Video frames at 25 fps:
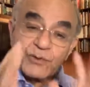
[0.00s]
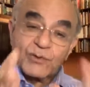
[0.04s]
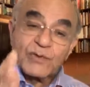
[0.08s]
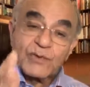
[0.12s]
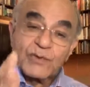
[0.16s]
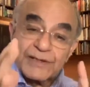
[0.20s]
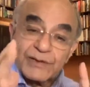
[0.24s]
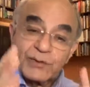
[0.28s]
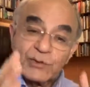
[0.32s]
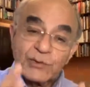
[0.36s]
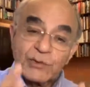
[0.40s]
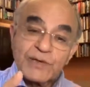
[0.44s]

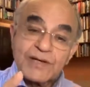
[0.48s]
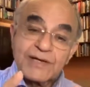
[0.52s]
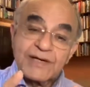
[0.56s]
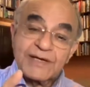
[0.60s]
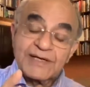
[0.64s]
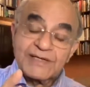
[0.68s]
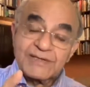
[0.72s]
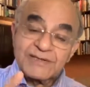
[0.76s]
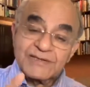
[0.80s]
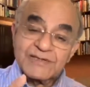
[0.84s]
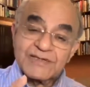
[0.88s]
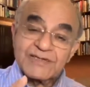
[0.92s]
in 2
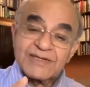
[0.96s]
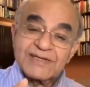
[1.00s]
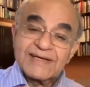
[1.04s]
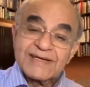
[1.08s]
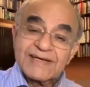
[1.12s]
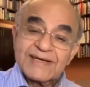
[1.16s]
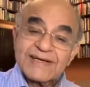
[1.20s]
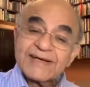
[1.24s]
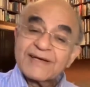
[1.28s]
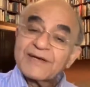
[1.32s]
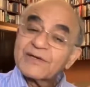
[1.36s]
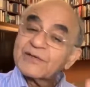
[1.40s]
years.
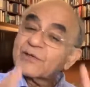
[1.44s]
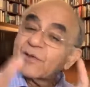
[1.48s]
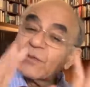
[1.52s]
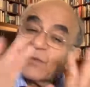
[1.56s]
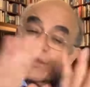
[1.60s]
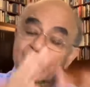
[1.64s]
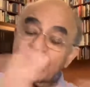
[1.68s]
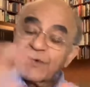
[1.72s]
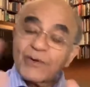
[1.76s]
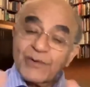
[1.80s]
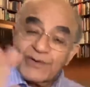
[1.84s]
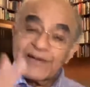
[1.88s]
So
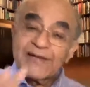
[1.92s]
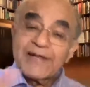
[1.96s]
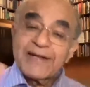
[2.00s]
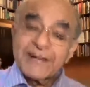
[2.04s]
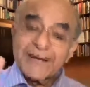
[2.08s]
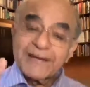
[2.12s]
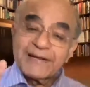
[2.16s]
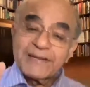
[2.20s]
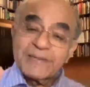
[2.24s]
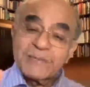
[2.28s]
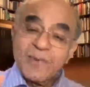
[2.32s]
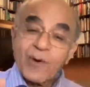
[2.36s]
we don't need
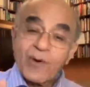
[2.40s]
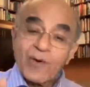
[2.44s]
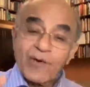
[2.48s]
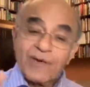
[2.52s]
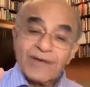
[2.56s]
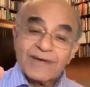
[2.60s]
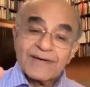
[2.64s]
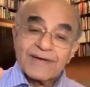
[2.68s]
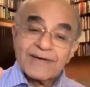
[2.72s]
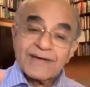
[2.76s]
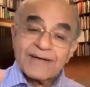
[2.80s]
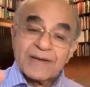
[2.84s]
any more.
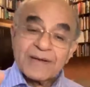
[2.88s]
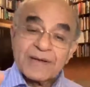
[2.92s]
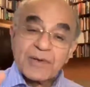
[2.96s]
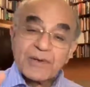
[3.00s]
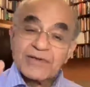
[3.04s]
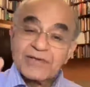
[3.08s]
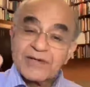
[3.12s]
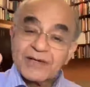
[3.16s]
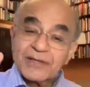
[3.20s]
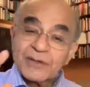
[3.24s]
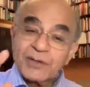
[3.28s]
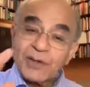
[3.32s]

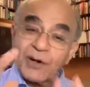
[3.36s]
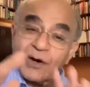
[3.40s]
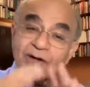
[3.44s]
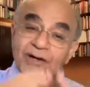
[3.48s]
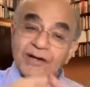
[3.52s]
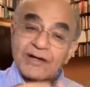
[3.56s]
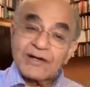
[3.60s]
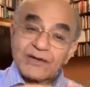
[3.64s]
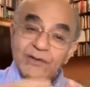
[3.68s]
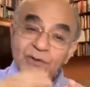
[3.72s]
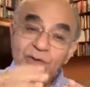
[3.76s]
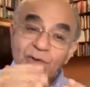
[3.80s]
Because the
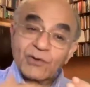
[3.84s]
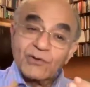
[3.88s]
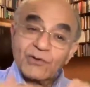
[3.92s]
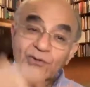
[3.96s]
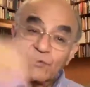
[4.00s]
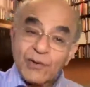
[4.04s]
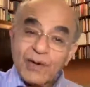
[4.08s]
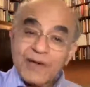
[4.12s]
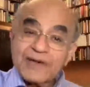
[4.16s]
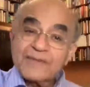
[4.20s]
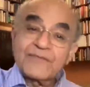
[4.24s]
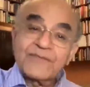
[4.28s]
dollar goes
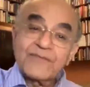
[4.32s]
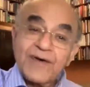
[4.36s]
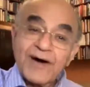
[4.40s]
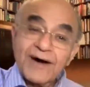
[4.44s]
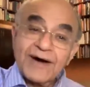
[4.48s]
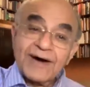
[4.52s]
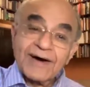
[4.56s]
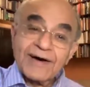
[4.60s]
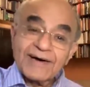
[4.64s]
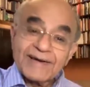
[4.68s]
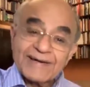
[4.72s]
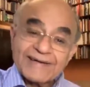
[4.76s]
quite
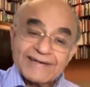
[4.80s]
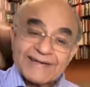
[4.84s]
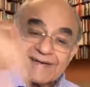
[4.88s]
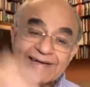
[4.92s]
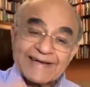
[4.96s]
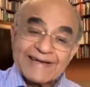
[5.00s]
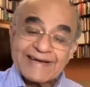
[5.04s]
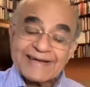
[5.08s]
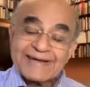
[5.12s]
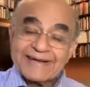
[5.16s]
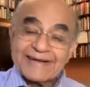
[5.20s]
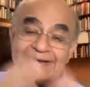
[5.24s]
far
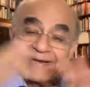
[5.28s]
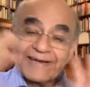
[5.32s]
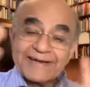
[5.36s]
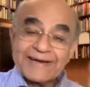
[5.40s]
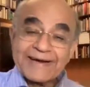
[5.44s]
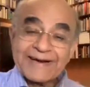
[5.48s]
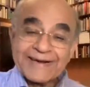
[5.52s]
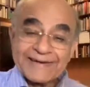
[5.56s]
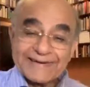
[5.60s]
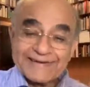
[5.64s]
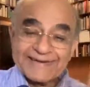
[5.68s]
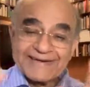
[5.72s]
in
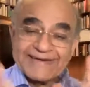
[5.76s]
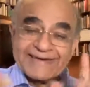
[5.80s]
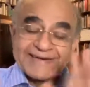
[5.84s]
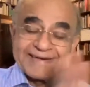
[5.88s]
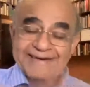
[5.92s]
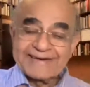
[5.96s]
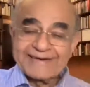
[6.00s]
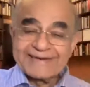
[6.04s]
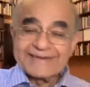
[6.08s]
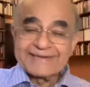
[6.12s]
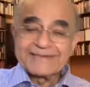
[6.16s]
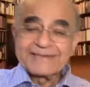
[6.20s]
India.
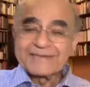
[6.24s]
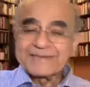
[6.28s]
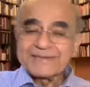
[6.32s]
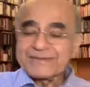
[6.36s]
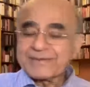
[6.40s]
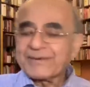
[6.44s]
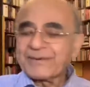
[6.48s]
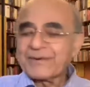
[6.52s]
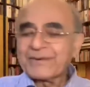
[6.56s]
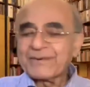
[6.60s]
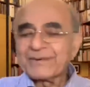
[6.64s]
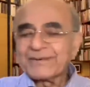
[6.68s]

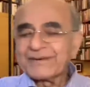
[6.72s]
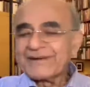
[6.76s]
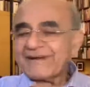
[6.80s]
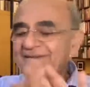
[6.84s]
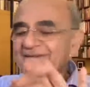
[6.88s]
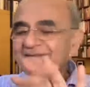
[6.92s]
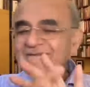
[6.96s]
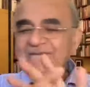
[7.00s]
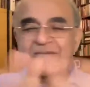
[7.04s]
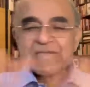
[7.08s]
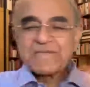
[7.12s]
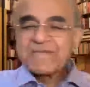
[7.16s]
So
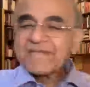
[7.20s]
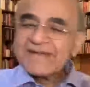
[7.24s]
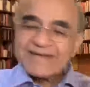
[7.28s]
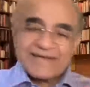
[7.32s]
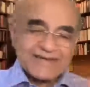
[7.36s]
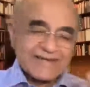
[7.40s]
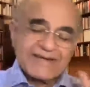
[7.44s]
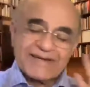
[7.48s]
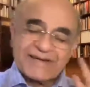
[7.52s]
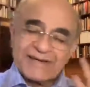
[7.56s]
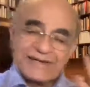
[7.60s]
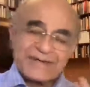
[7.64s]

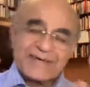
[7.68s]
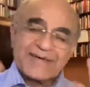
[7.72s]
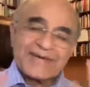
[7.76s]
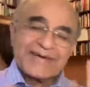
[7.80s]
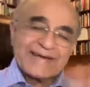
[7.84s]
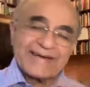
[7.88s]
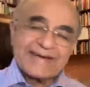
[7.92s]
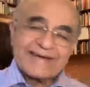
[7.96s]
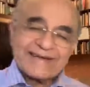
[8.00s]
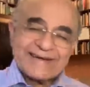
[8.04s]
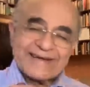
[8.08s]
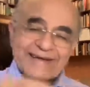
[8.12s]
she
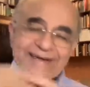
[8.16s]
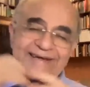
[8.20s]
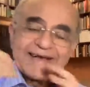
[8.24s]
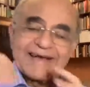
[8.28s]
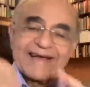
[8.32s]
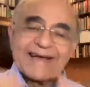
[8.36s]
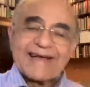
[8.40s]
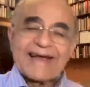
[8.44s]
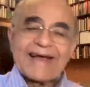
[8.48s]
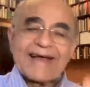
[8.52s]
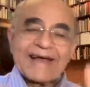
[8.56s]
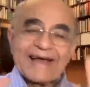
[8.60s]
agreed
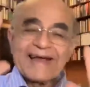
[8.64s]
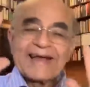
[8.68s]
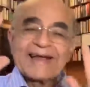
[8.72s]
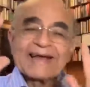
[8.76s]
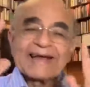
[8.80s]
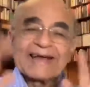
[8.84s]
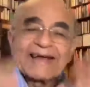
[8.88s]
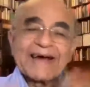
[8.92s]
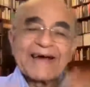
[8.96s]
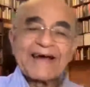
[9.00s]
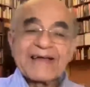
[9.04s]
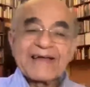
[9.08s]

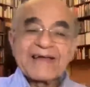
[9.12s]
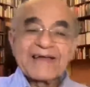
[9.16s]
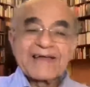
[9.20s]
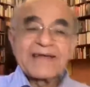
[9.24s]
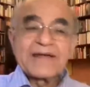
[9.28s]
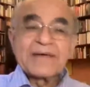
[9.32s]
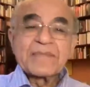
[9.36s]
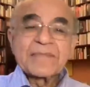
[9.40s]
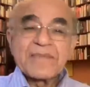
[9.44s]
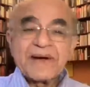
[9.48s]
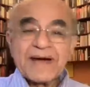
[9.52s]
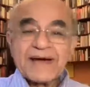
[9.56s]
and I
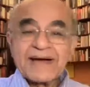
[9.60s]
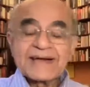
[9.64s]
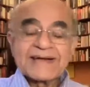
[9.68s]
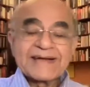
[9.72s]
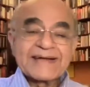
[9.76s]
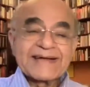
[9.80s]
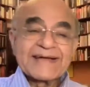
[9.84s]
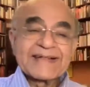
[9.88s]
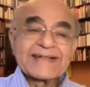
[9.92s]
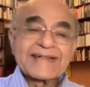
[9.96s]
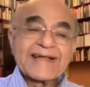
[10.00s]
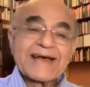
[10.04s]
came back.
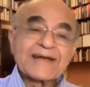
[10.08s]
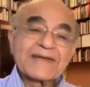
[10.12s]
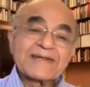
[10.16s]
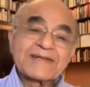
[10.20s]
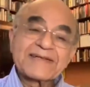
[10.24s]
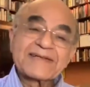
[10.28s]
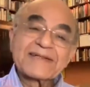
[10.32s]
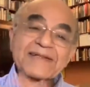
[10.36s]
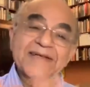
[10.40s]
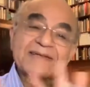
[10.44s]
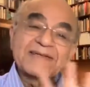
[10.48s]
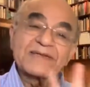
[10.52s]
And
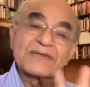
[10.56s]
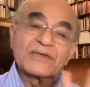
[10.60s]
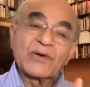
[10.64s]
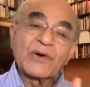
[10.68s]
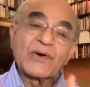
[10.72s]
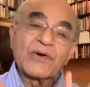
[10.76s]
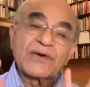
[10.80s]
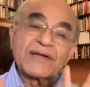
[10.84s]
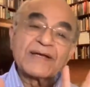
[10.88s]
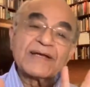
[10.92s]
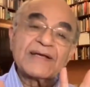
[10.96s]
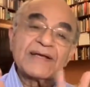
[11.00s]
that's the
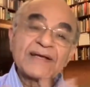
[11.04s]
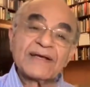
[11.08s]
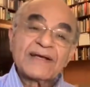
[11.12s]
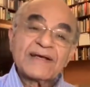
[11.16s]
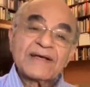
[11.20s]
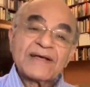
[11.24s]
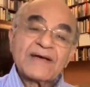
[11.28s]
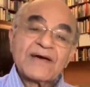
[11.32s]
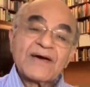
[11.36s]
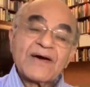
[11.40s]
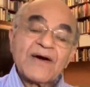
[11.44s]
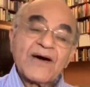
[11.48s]
story
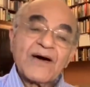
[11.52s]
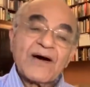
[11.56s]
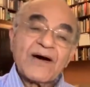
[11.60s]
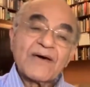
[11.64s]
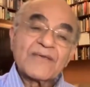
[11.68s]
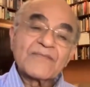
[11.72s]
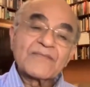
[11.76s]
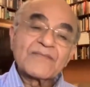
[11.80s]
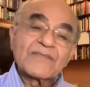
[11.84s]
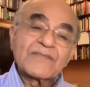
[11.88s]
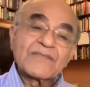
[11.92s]
of